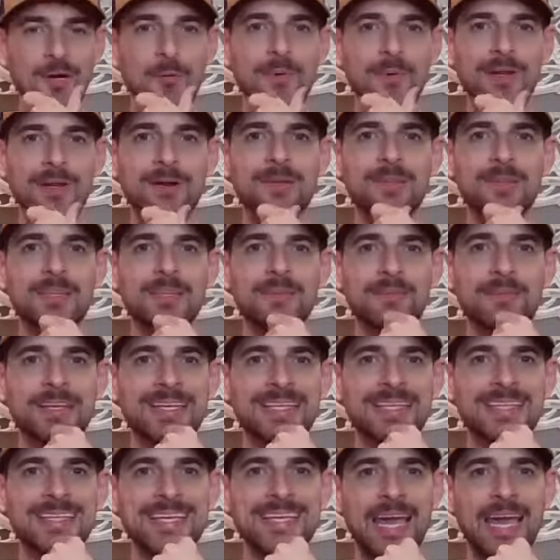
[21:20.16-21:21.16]
We are
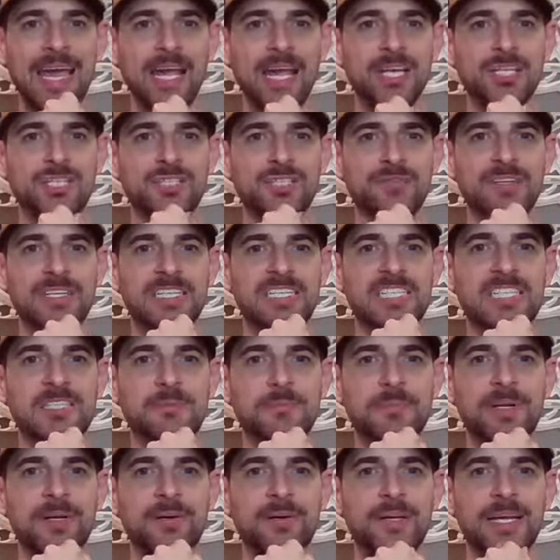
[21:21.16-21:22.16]
living in the age of
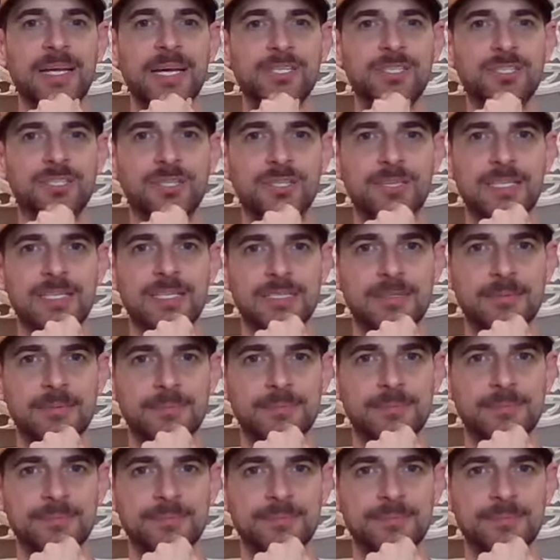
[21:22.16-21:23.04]
experientialism,